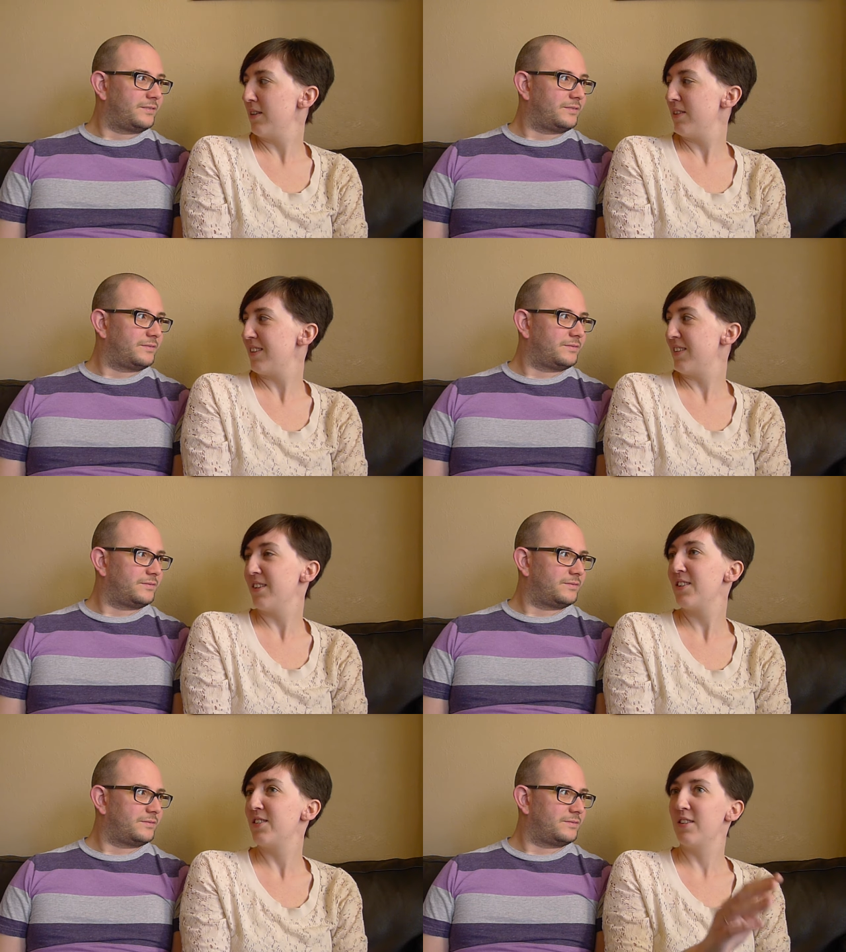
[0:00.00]
Speaker 1: No, there
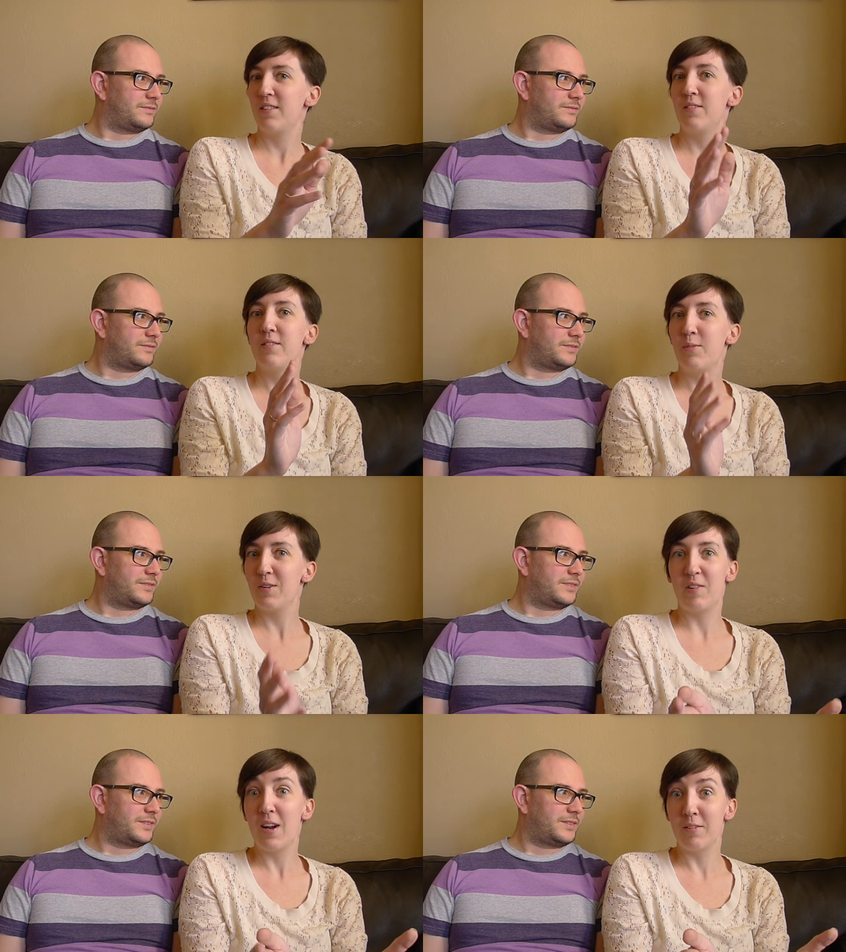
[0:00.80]
is no, we have
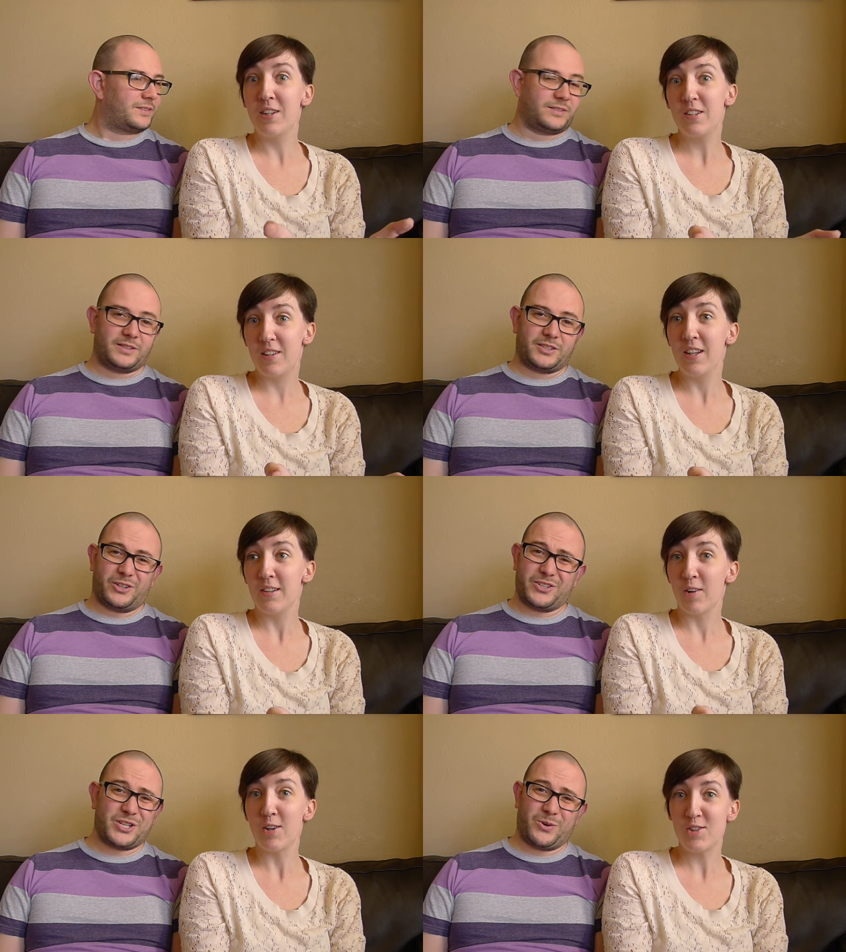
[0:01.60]
not reached the end. There
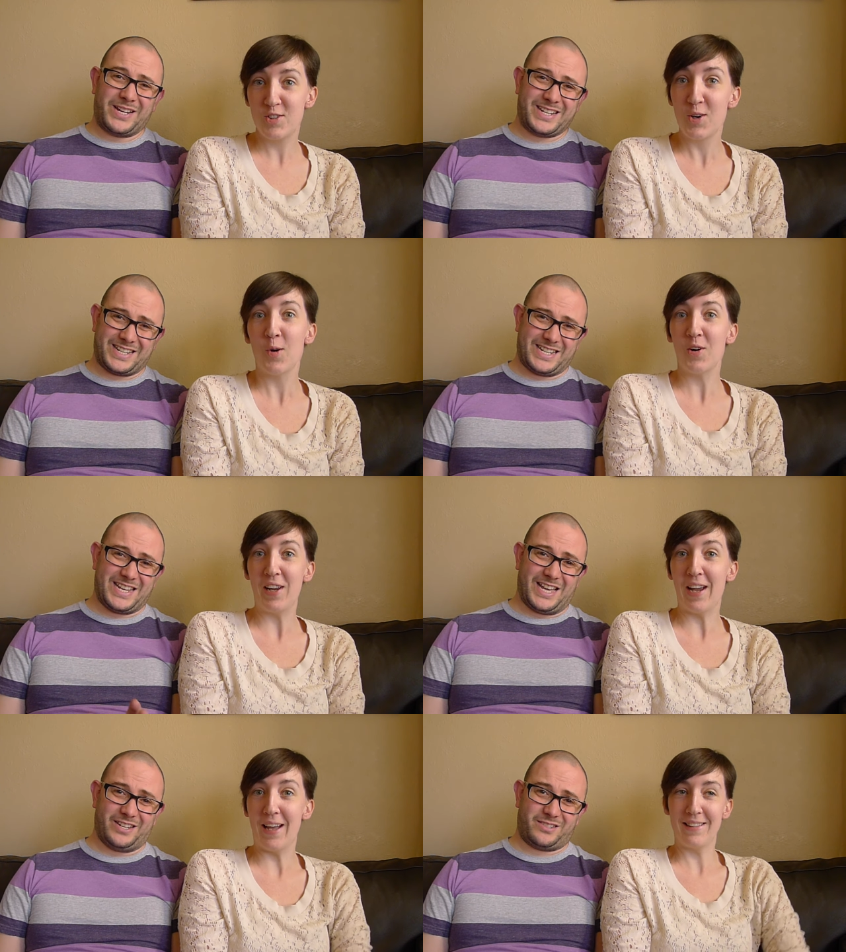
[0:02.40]
is no story yet.
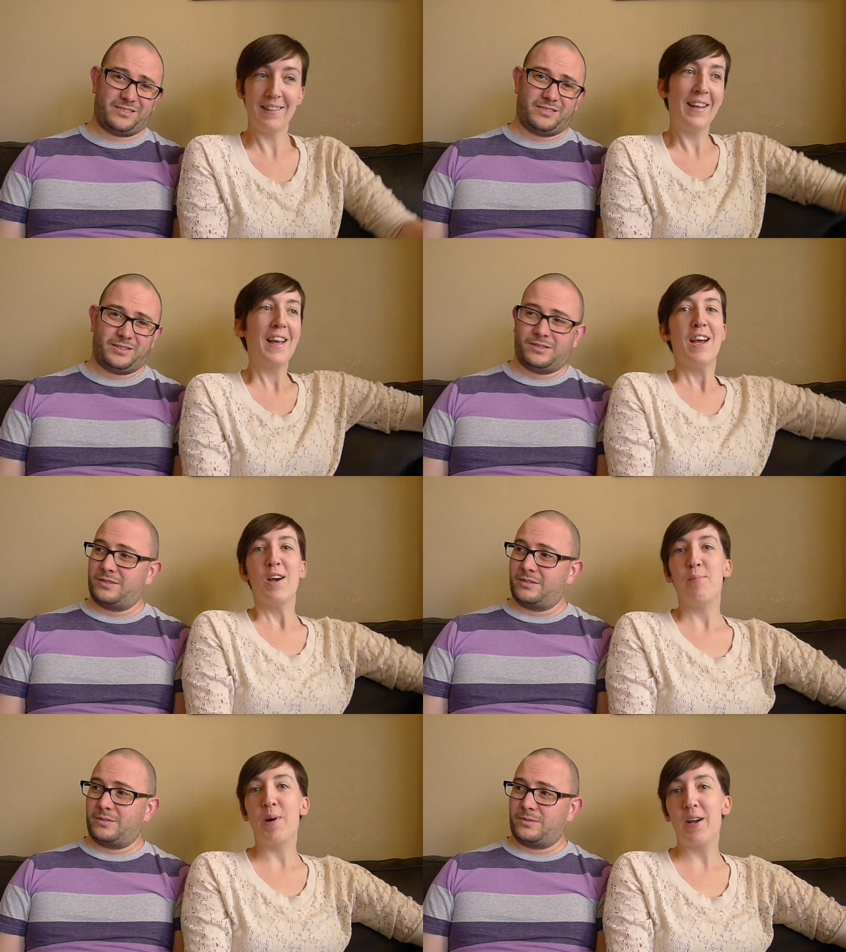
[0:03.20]
yet.
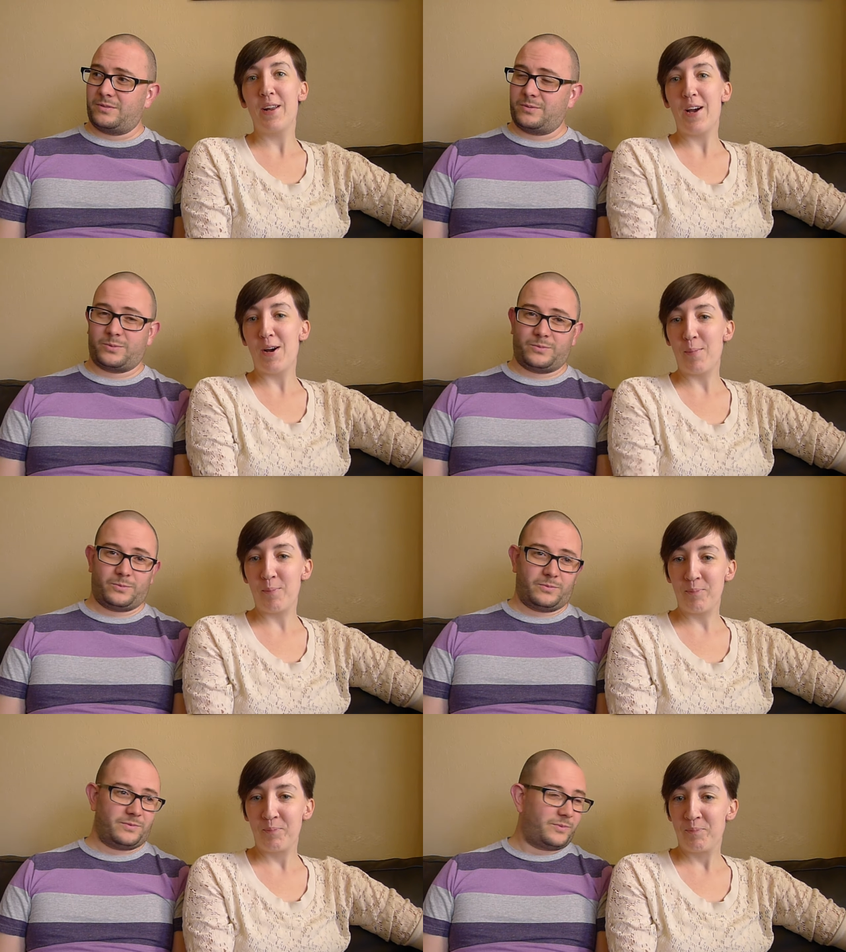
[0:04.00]
But um,